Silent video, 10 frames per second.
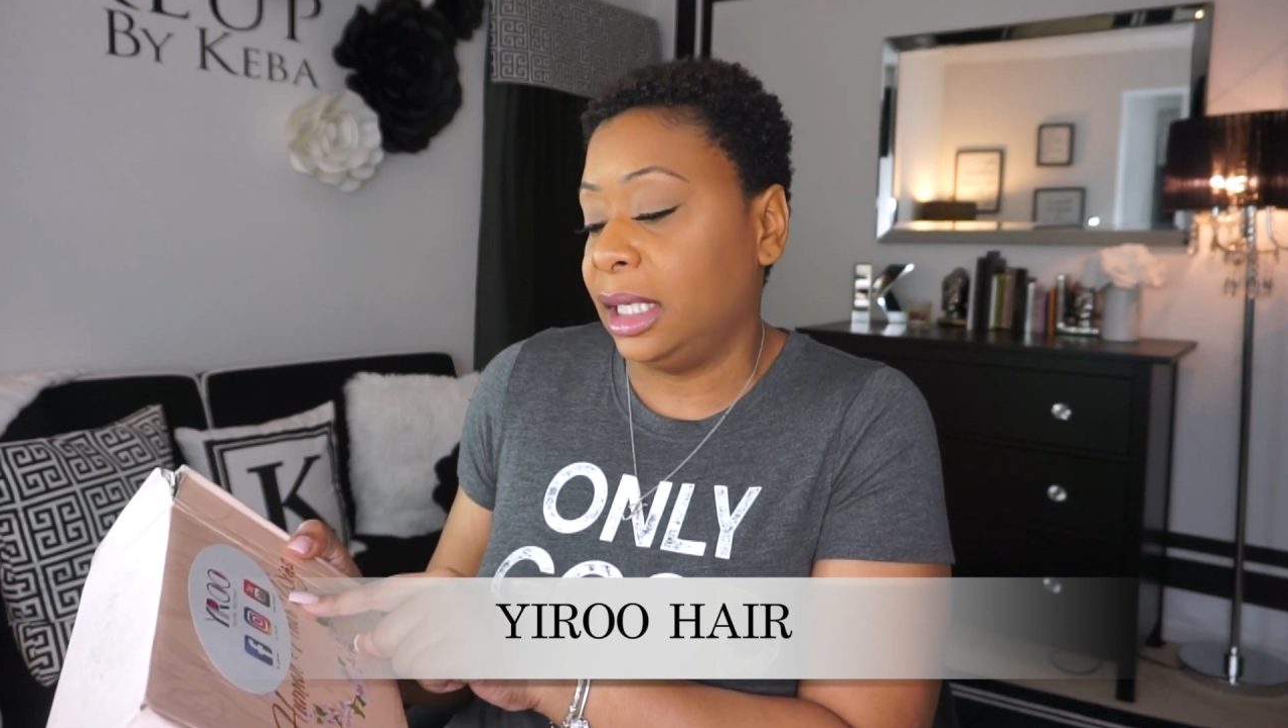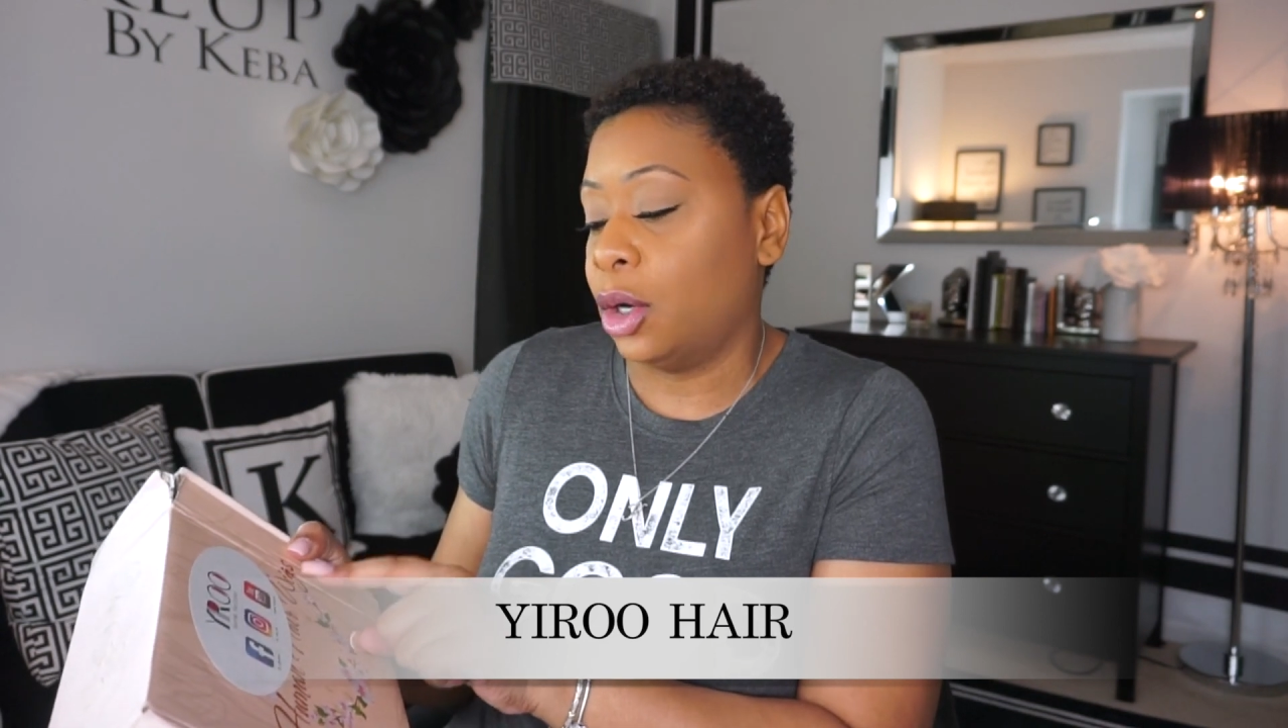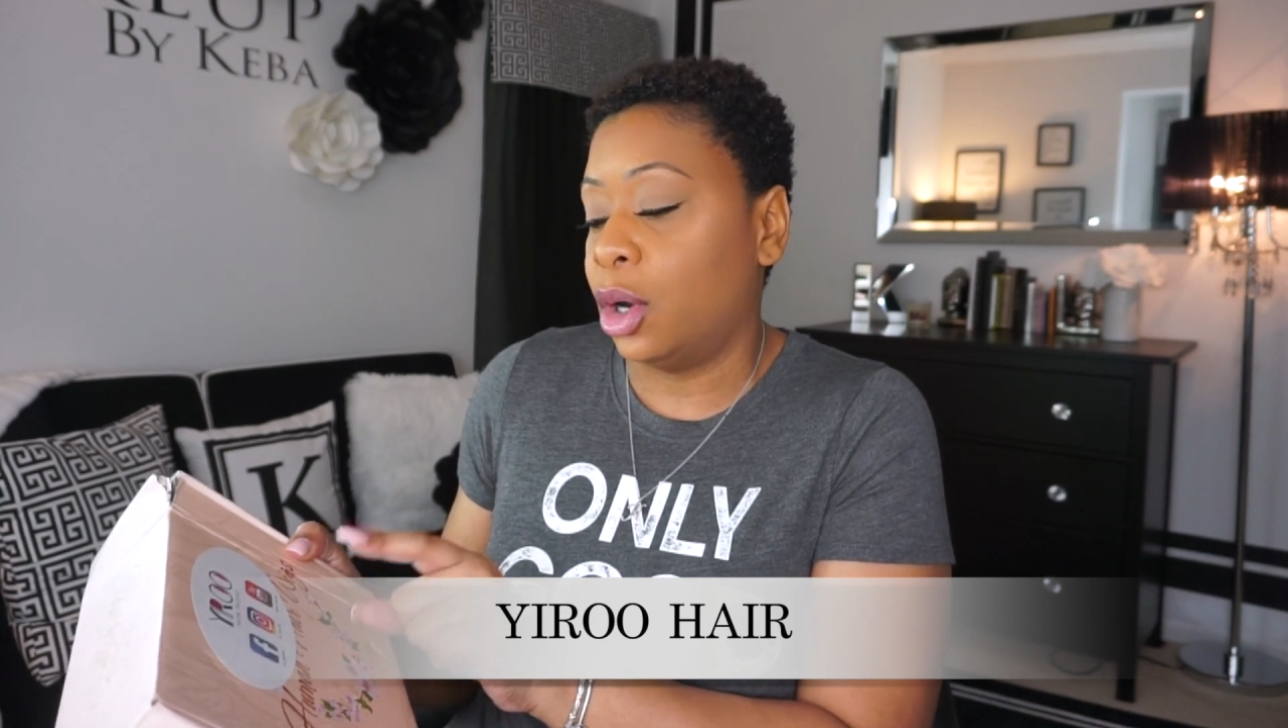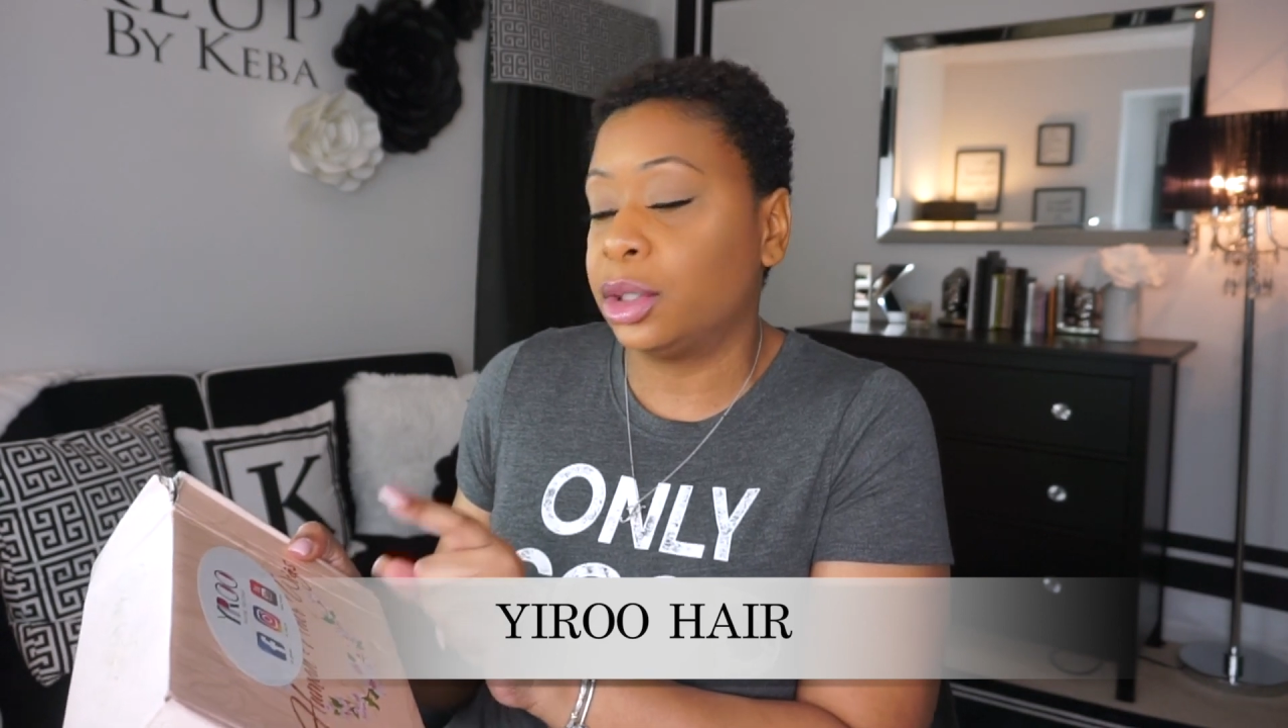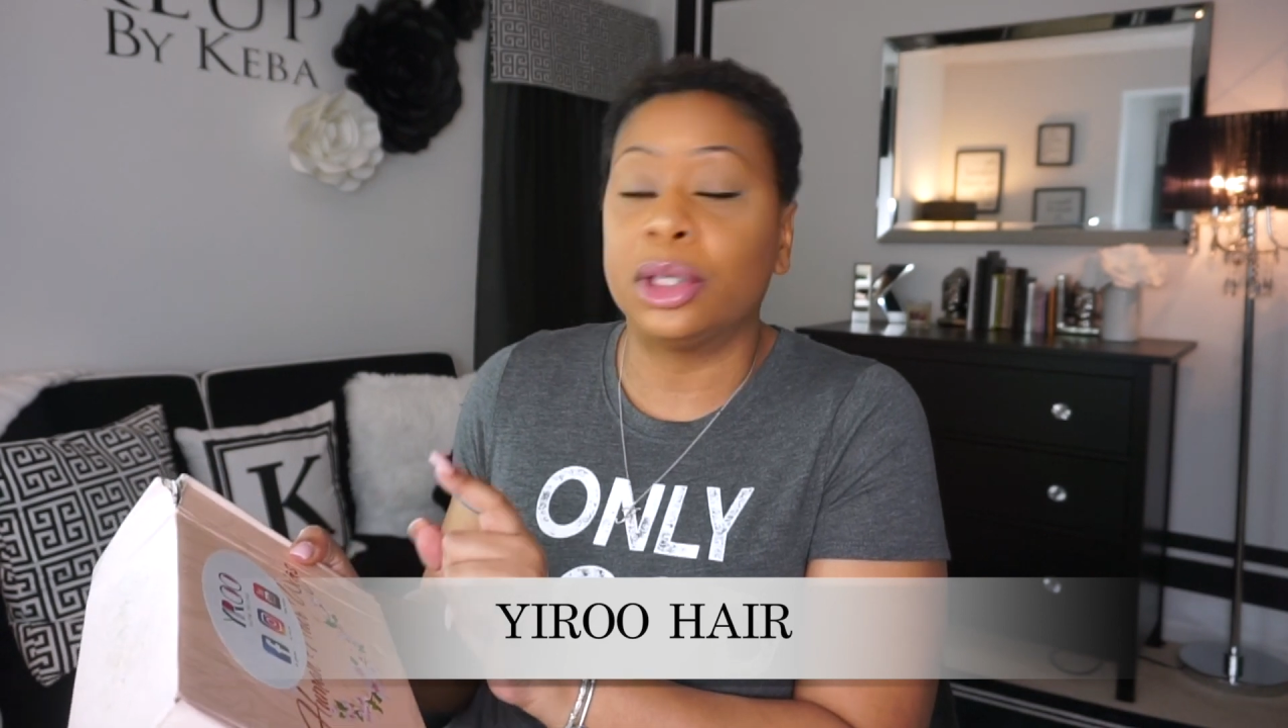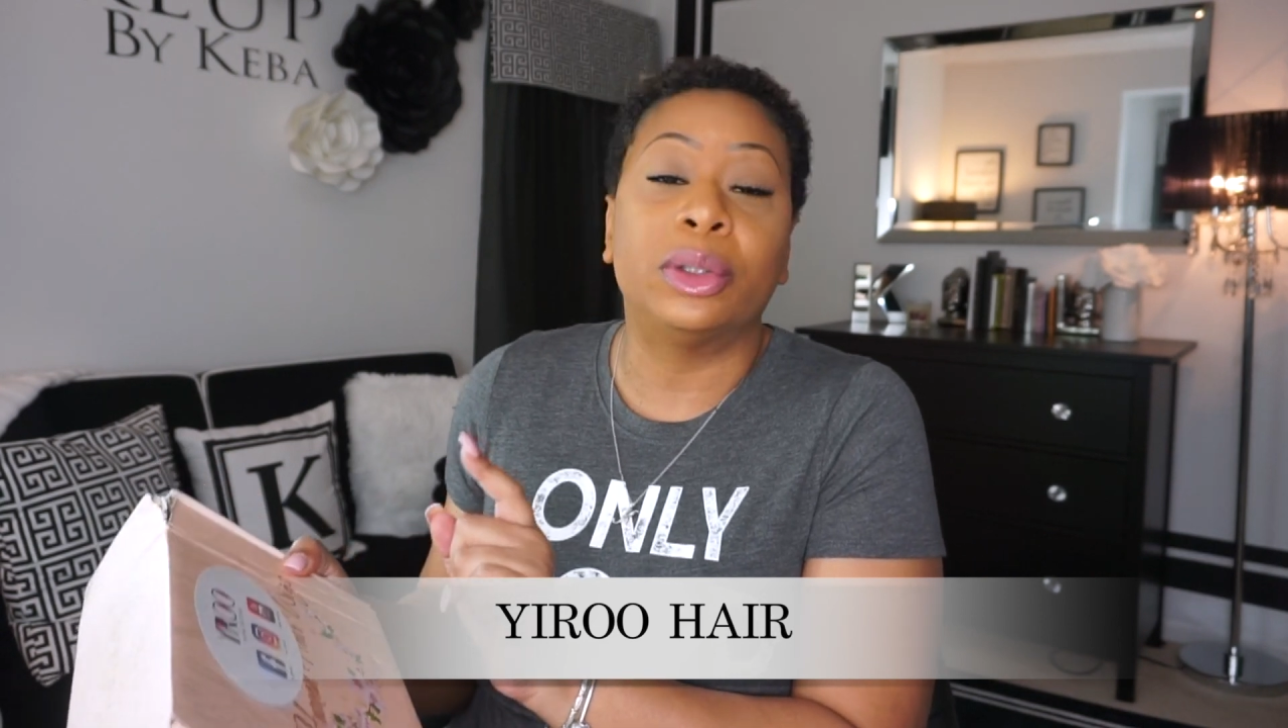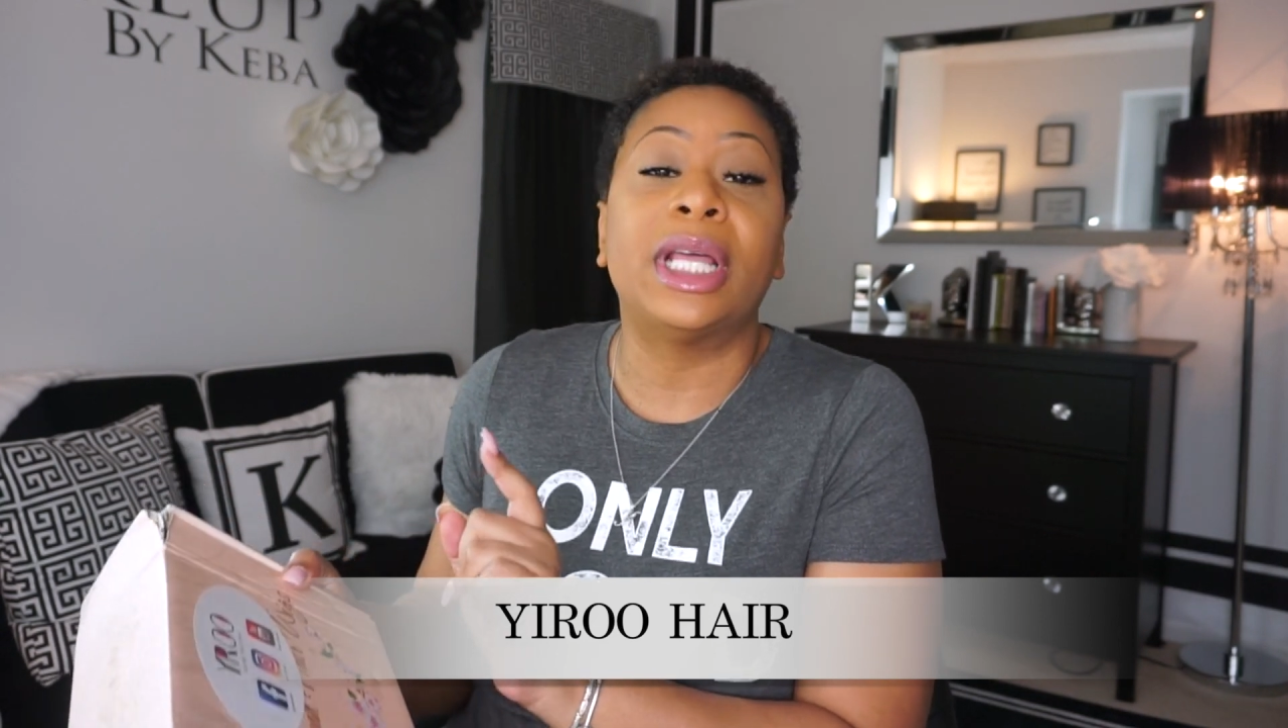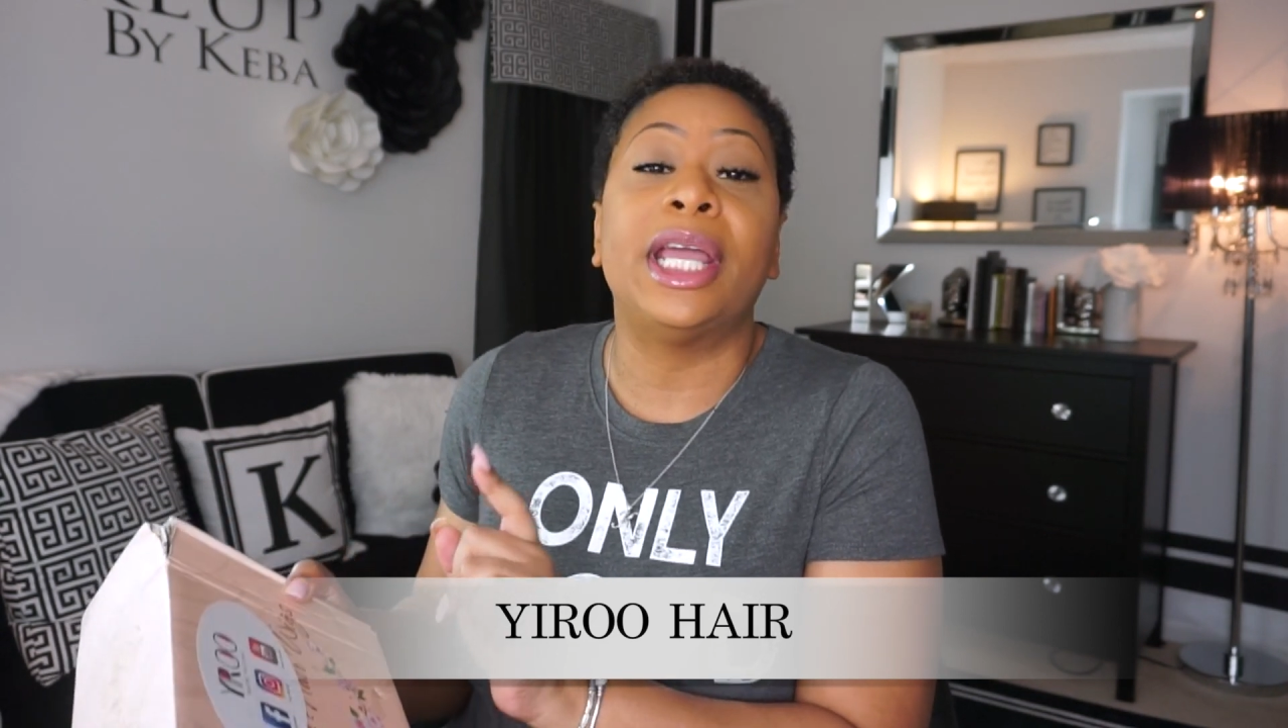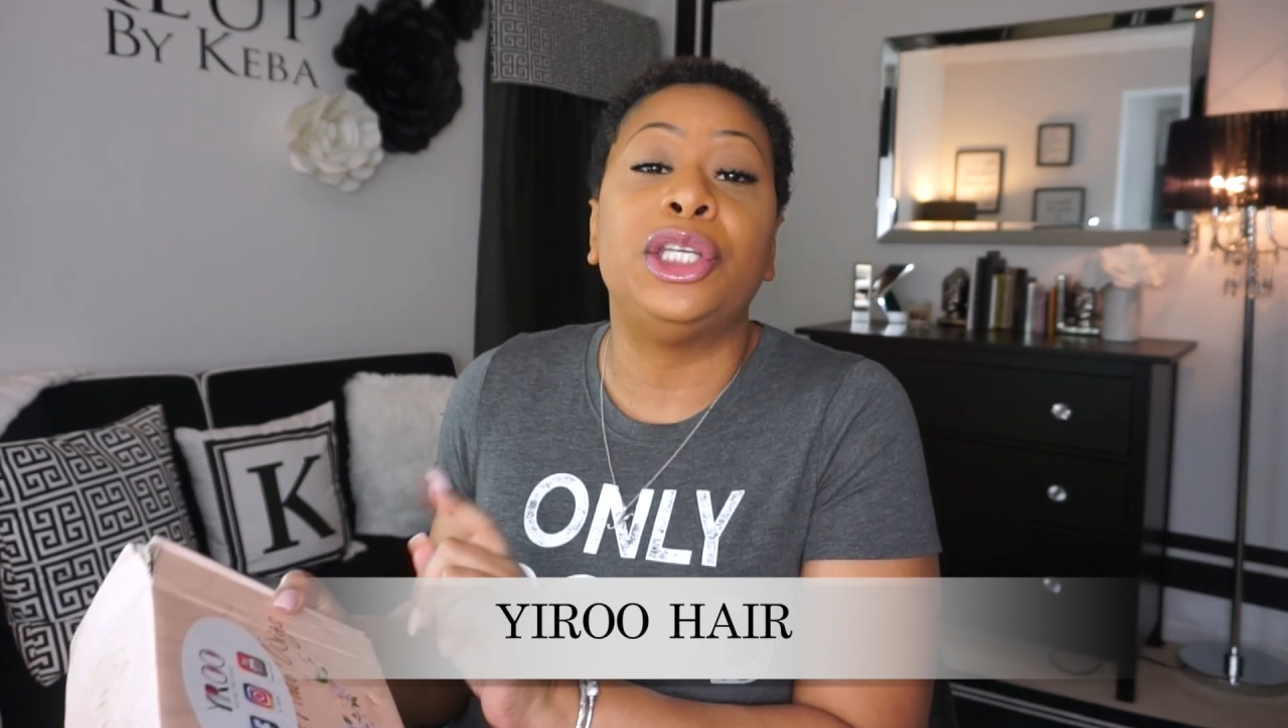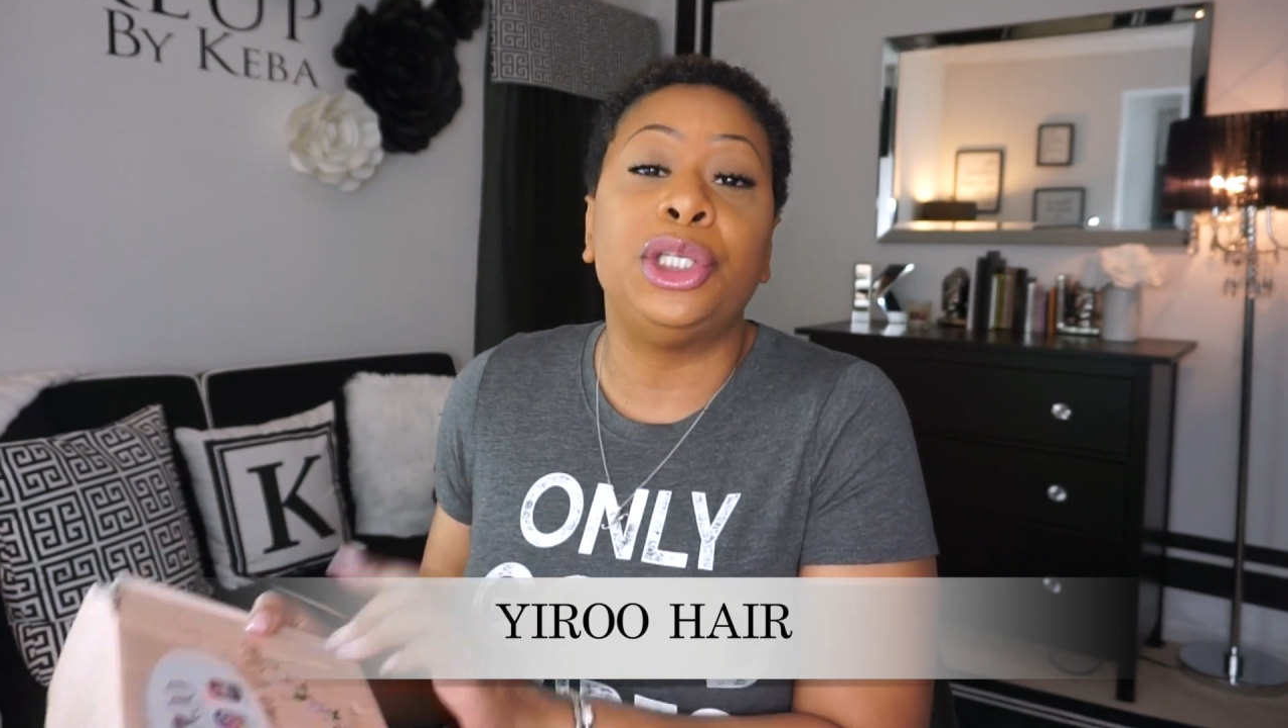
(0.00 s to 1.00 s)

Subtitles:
and also their